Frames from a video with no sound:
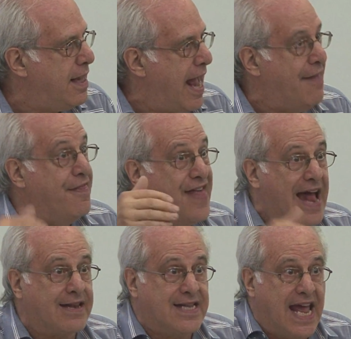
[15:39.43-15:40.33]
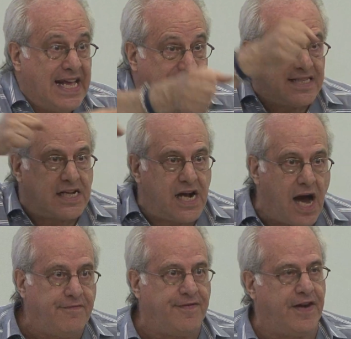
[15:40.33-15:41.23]
And that takes the
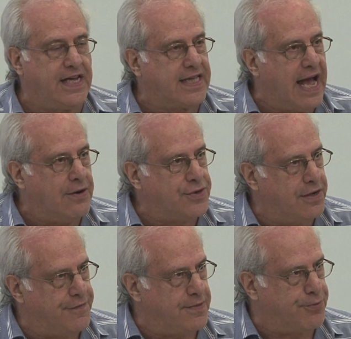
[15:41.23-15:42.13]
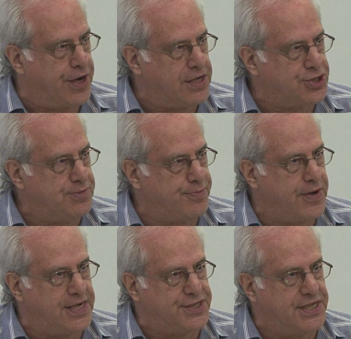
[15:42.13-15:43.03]
conflict out of the production
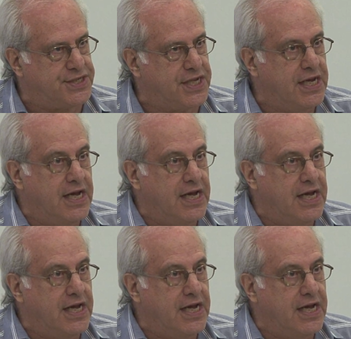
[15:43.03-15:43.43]
process,